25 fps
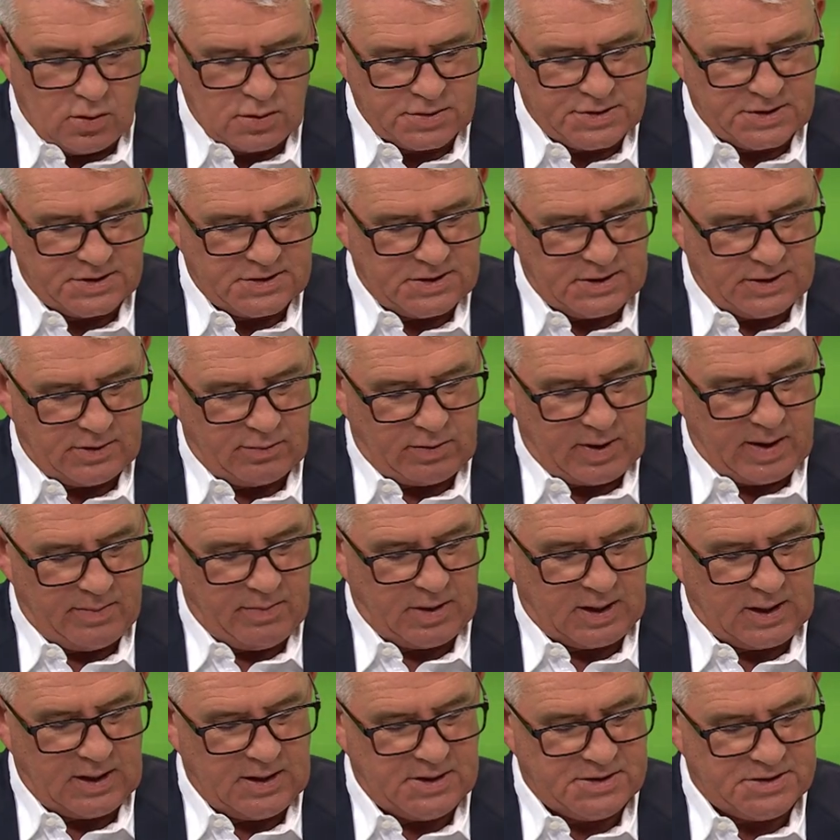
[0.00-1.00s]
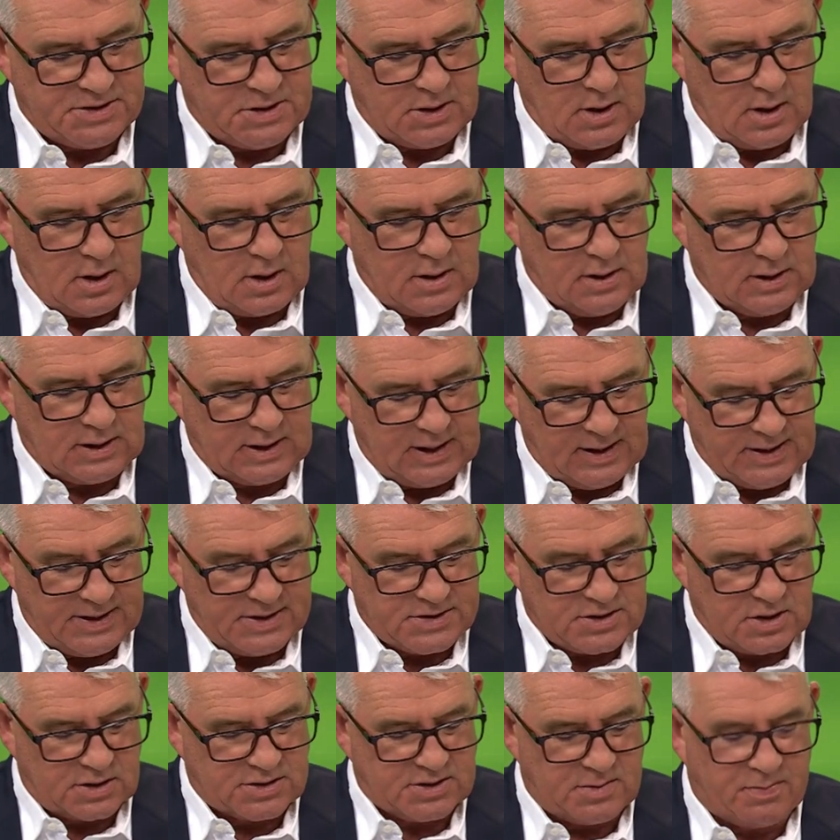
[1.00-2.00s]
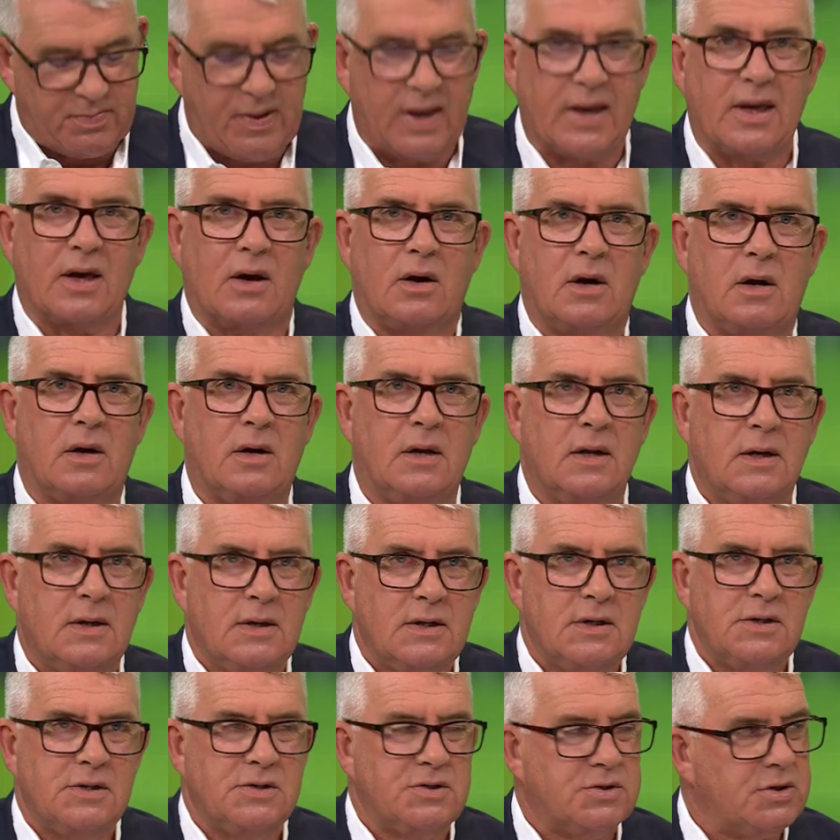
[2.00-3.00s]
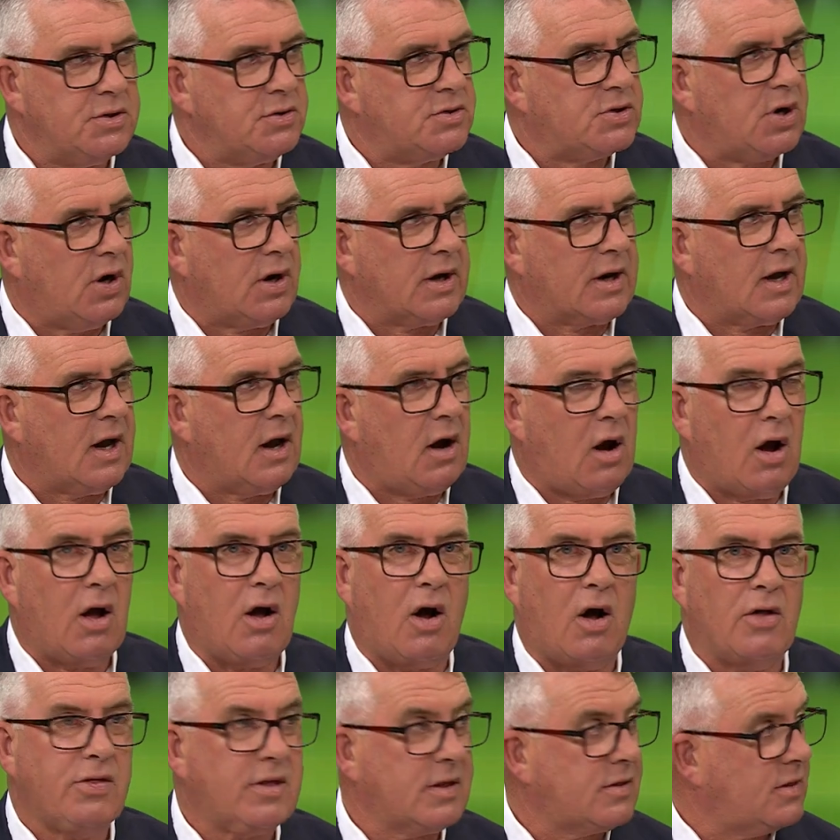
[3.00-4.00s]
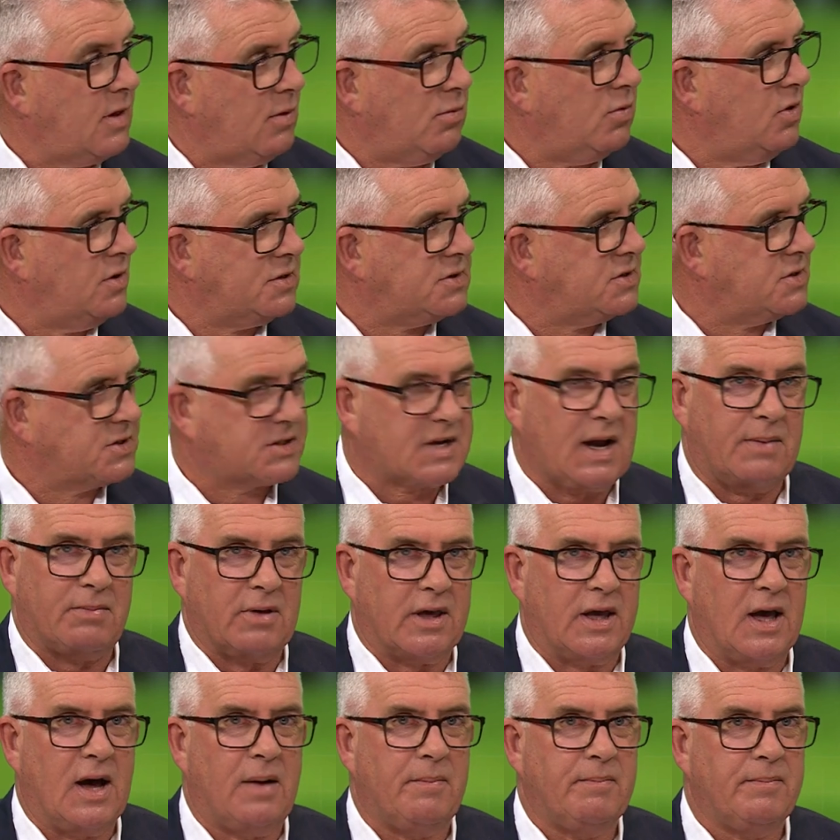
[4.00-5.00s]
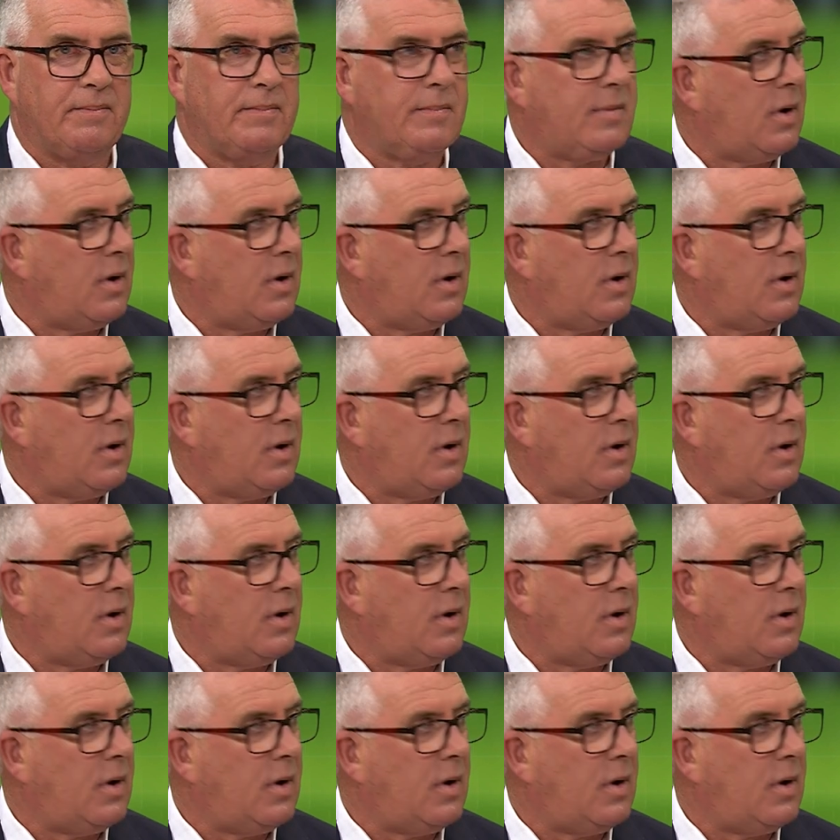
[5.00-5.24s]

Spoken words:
horses in the Randwick Guineas, Osipenko and Zoo Tiger, I think they're worth just coming up.